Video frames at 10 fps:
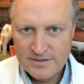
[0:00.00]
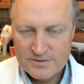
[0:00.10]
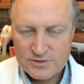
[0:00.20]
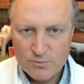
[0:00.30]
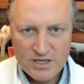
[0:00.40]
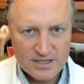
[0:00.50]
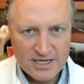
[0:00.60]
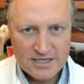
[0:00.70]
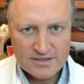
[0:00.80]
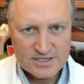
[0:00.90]
So we
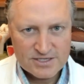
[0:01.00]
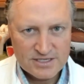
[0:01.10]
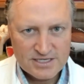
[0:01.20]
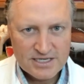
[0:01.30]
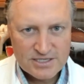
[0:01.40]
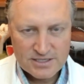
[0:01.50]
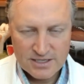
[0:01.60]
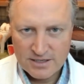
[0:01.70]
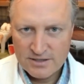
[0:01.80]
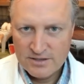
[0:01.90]
like this
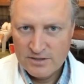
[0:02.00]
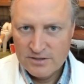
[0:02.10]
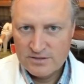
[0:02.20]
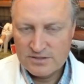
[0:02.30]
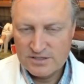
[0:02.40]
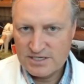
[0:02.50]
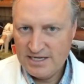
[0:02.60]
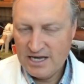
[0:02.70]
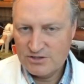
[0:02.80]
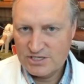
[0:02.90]
statistic to see
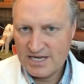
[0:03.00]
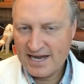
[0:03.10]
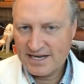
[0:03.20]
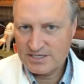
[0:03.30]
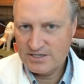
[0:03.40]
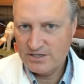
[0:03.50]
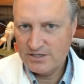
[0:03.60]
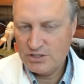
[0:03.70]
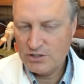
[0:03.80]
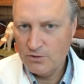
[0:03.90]
how Zach is going to
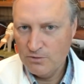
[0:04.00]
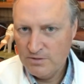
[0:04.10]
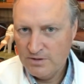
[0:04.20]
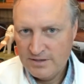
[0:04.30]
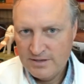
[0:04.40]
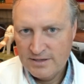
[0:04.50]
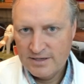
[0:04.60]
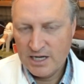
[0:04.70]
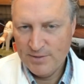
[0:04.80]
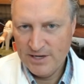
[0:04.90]
do
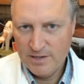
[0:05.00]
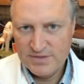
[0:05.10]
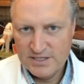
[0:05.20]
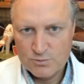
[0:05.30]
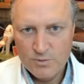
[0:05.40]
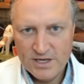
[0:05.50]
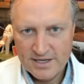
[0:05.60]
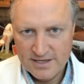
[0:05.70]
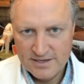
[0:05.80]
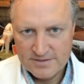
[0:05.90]
coming up this
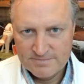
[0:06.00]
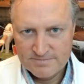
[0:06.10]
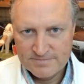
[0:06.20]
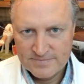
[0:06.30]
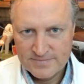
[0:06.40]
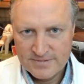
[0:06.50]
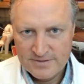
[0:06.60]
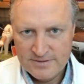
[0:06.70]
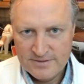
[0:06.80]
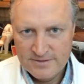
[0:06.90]
weekend.
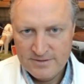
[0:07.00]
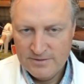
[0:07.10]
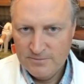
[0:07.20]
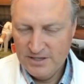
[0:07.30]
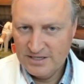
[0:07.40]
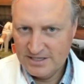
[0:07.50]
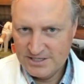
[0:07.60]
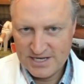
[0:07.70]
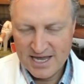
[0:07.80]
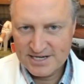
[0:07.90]
We think that
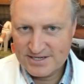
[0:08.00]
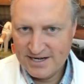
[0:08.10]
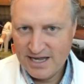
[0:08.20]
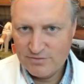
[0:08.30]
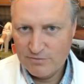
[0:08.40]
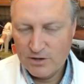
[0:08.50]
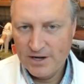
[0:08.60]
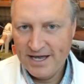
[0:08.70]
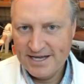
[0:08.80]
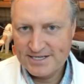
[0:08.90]
Zach's going to have a
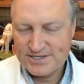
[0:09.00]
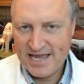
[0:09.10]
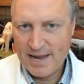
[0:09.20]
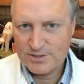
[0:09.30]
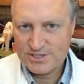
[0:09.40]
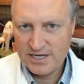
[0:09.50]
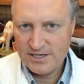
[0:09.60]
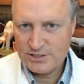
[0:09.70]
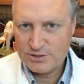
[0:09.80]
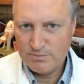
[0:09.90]
very high snap
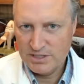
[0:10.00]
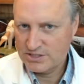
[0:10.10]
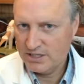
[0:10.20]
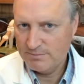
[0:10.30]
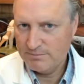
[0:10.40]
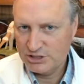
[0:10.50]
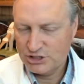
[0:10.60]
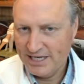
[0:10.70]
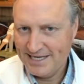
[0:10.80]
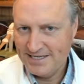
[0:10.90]
percentage, much
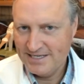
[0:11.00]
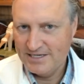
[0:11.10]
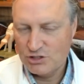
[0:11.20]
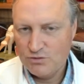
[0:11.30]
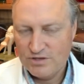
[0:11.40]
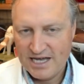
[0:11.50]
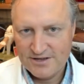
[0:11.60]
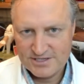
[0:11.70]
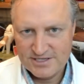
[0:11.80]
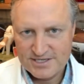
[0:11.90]
like he did in
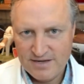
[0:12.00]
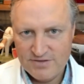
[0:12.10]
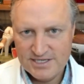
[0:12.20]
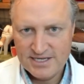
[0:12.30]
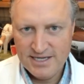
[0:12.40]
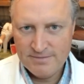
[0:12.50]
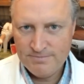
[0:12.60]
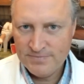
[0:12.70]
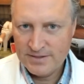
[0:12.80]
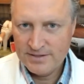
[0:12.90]
2017.
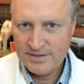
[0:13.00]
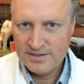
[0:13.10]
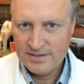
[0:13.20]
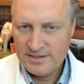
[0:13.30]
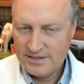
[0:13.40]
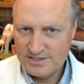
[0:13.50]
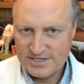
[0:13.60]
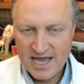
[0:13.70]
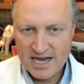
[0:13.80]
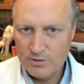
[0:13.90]
And
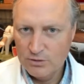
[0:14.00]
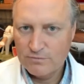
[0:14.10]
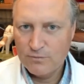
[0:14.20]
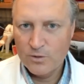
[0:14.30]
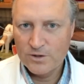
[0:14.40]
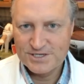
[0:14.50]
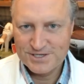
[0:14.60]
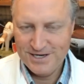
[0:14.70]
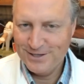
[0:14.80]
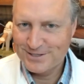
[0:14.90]
Zach, we look forward to
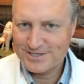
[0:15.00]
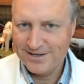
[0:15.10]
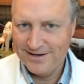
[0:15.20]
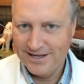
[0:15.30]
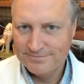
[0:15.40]
seeing you on Sunday.